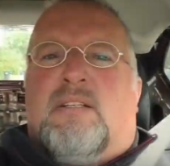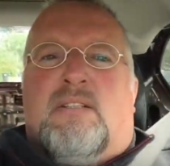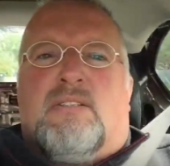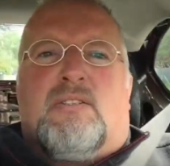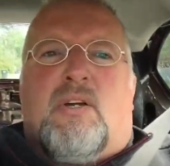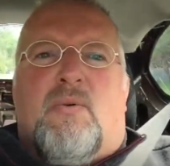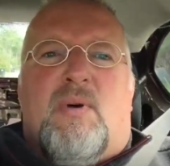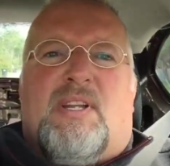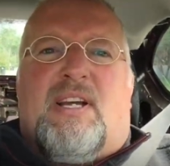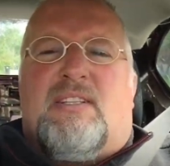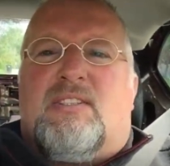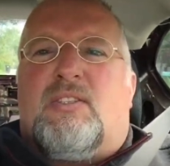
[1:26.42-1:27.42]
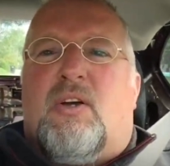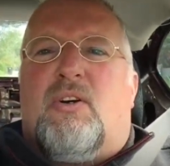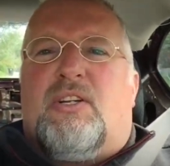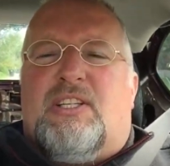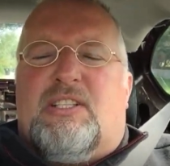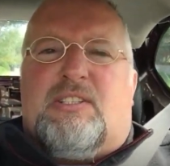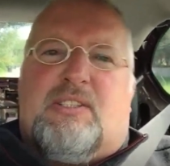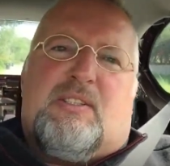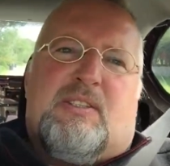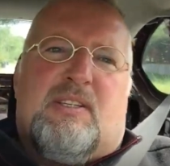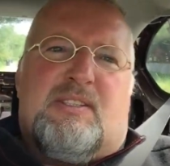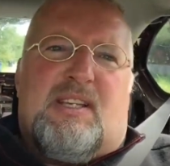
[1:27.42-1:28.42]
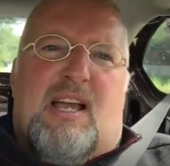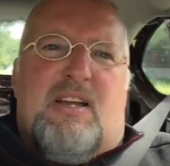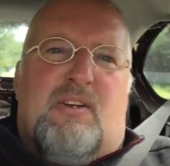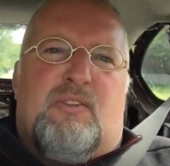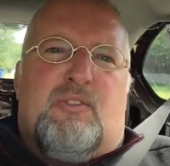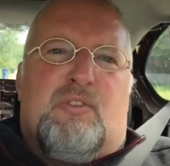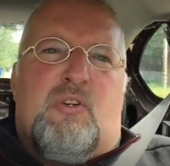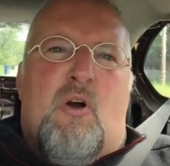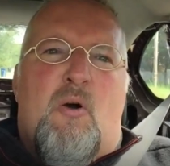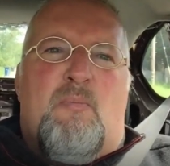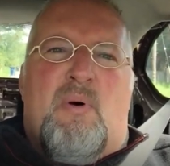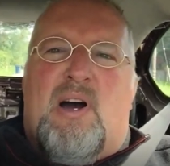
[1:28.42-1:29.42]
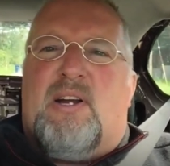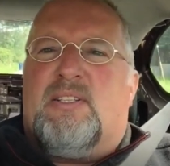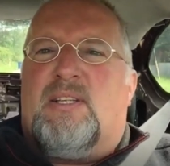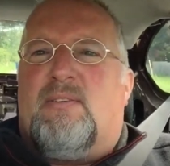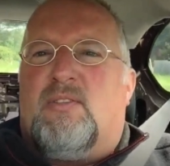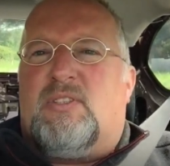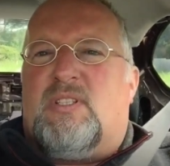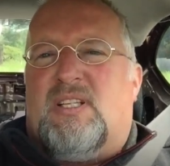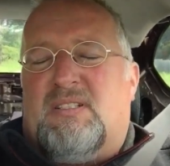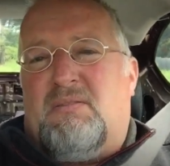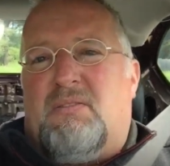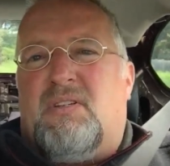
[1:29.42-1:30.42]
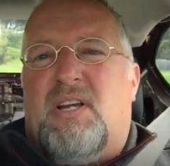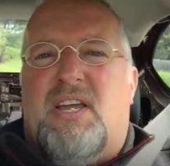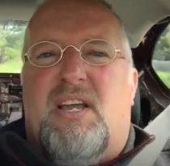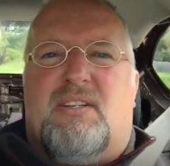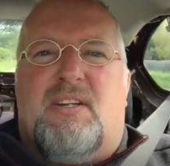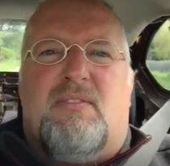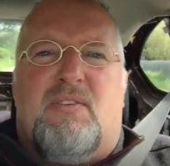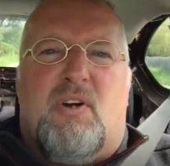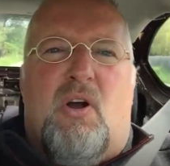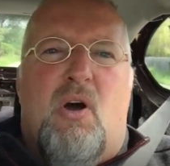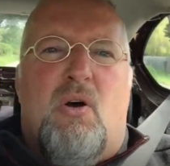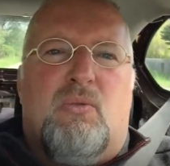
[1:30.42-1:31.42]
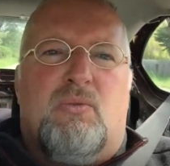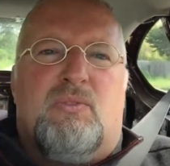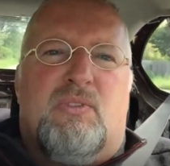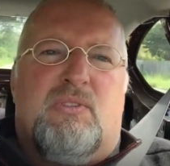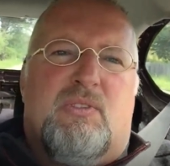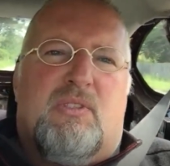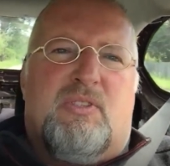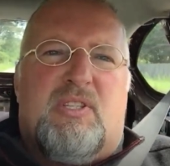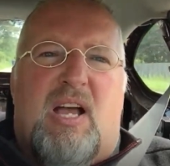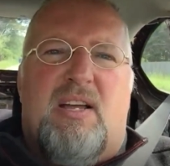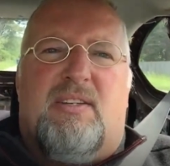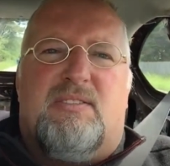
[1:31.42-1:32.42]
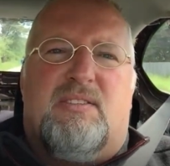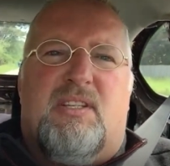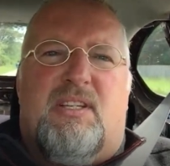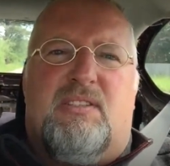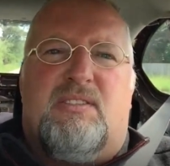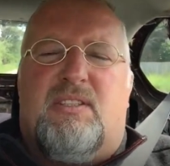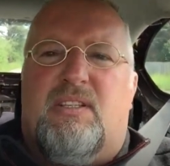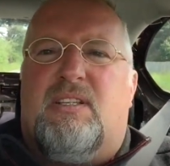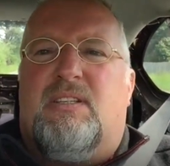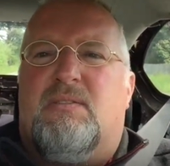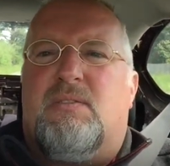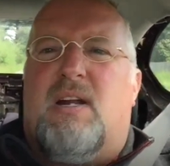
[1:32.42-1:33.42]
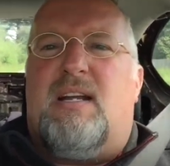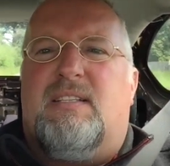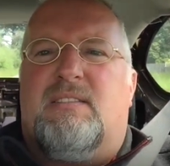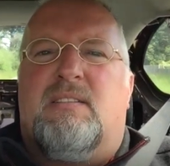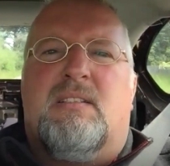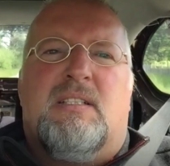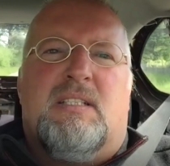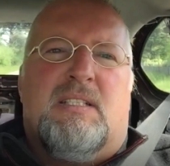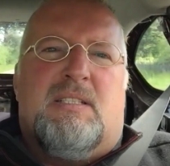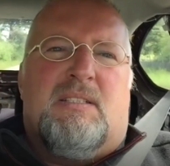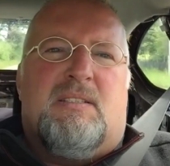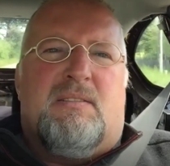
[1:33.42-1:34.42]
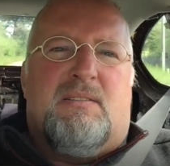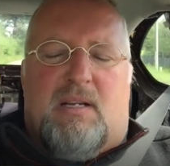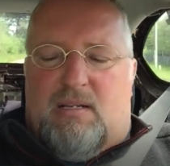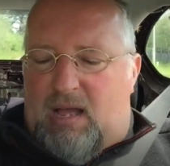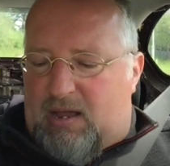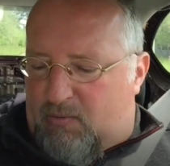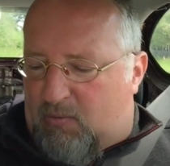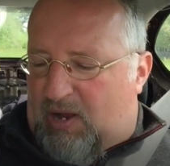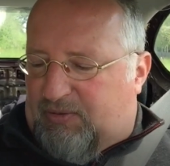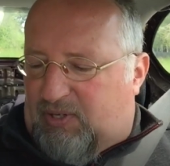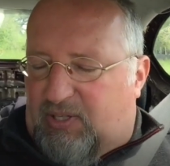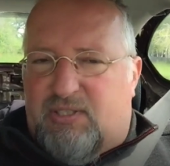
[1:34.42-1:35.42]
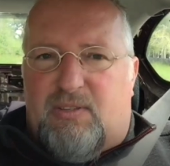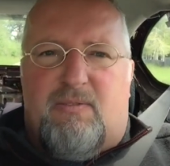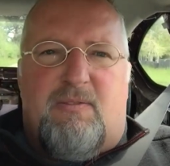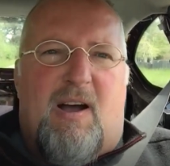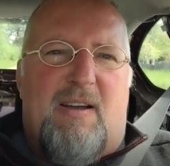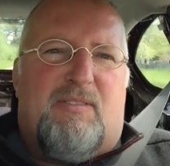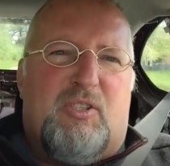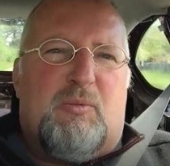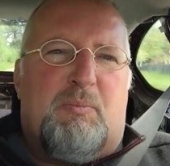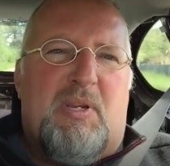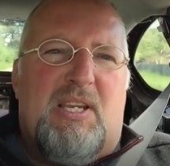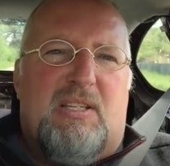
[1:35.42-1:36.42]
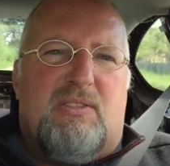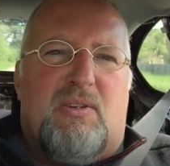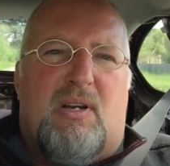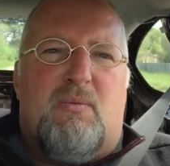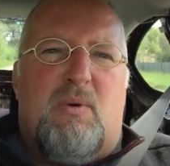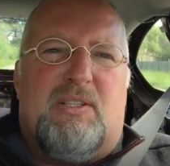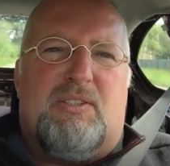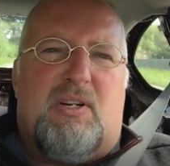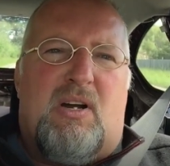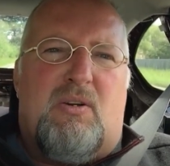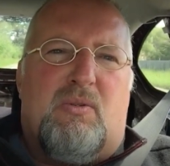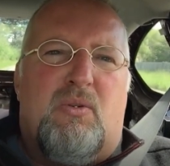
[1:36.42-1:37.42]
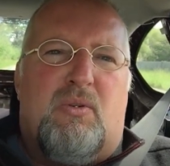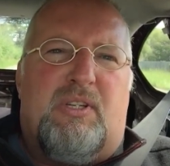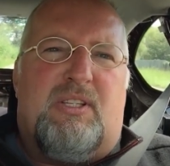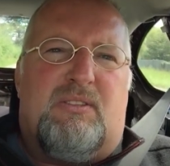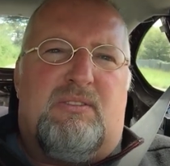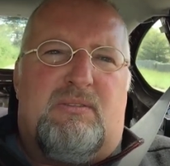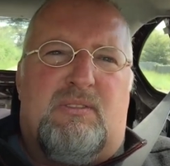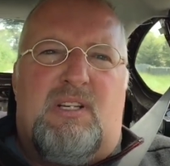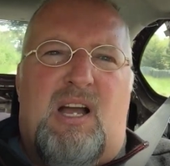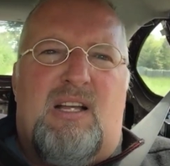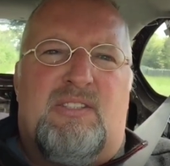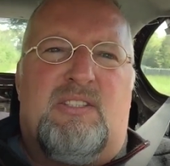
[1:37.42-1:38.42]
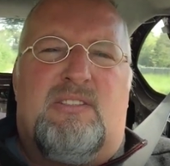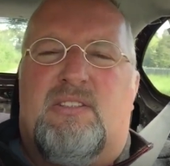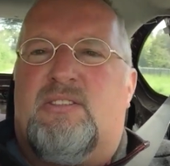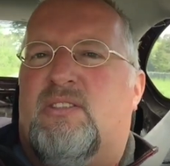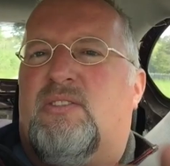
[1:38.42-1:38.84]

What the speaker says: So when I saw this SCION on Copart, I was like, okay, I never owned the SCION TC, right? I wonder, it's a 5-speed, so I wonder how good in gas it is.